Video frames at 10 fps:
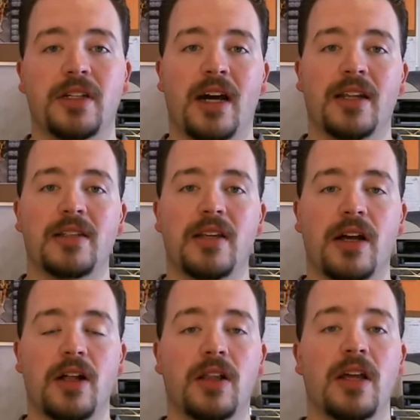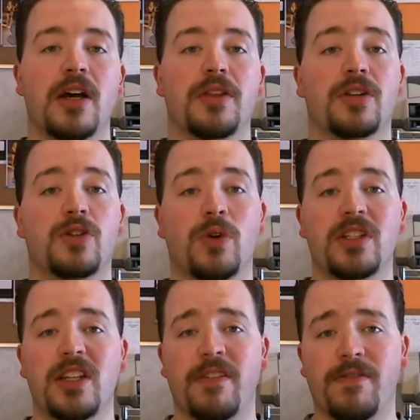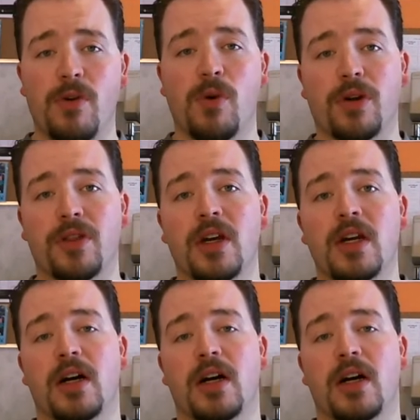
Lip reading: not until the 24th.